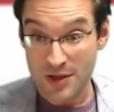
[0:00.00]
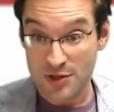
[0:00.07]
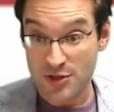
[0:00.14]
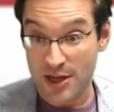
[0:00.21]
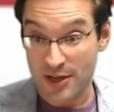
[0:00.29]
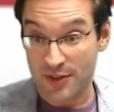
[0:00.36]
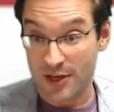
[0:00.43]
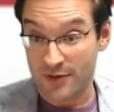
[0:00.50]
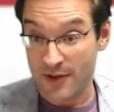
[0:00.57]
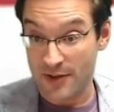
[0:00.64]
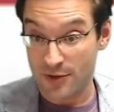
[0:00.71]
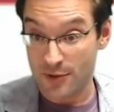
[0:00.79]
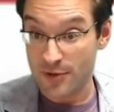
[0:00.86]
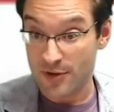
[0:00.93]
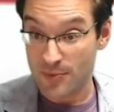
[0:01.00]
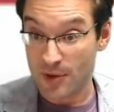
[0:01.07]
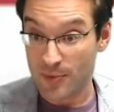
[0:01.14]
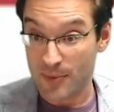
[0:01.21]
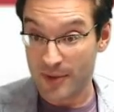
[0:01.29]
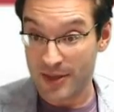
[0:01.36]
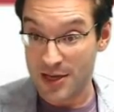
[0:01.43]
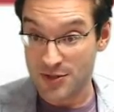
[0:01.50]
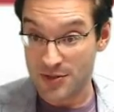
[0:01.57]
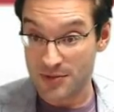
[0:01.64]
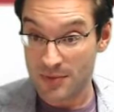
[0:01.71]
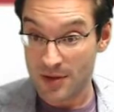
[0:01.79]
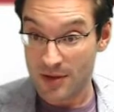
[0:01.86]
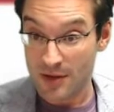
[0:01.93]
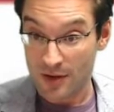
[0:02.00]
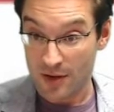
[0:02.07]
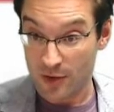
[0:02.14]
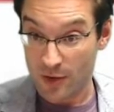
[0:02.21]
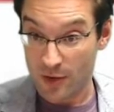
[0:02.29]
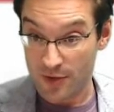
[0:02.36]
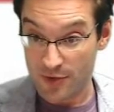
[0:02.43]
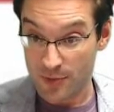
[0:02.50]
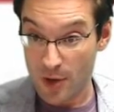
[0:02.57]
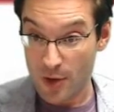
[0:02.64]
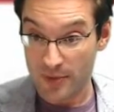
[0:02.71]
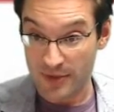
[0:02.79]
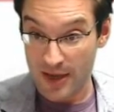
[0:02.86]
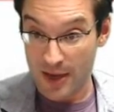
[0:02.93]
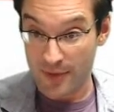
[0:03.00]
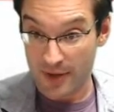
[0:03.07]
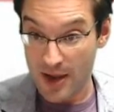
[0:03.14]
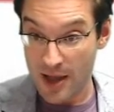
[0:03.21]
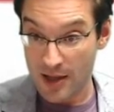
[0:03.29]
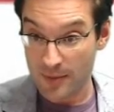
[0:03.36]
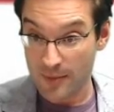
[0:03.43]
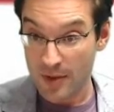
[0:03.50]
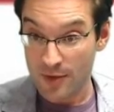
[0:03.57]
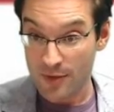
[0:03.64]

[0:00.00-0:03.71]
Check that if I do this multiplication, across the row and down the column.